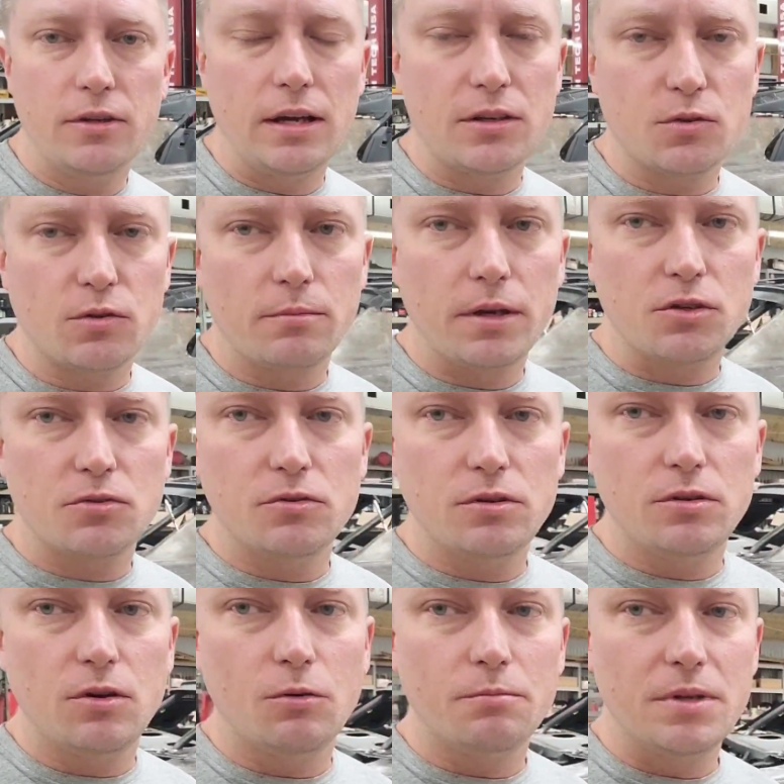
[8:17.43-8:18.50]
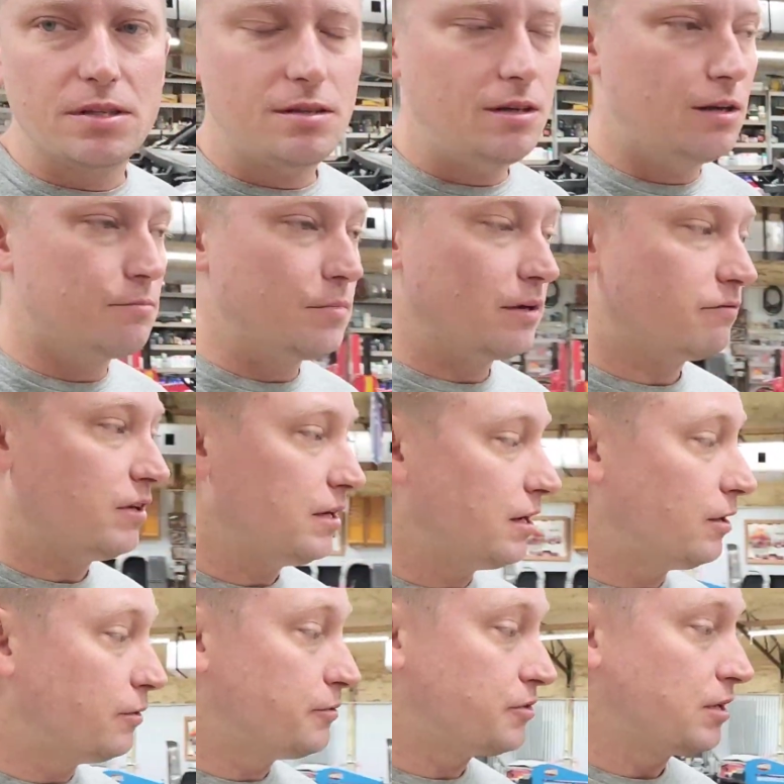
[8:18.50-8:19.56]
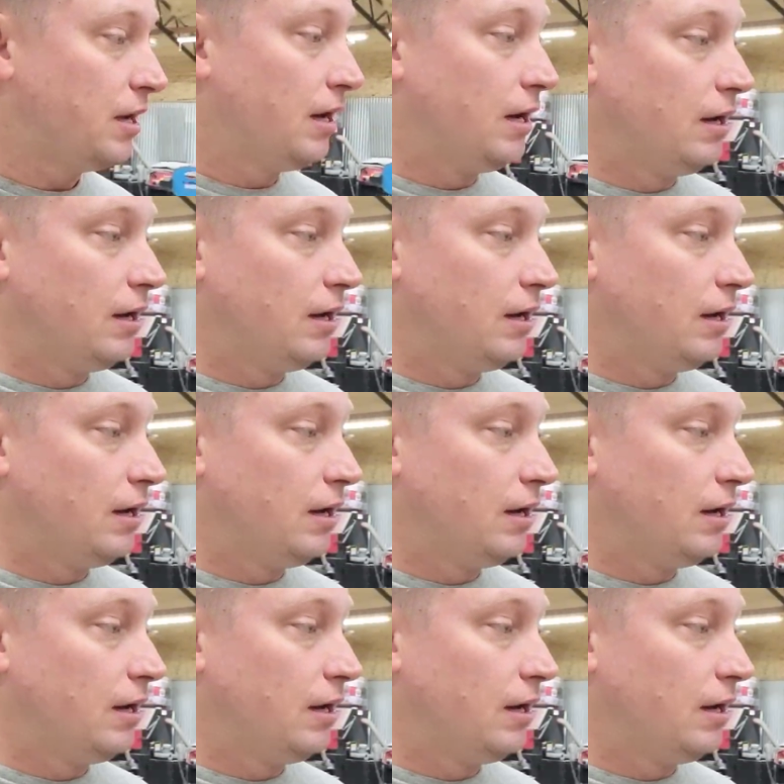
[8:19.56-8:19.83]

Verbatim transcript: you guys want to make sure you don't miss any of my videos.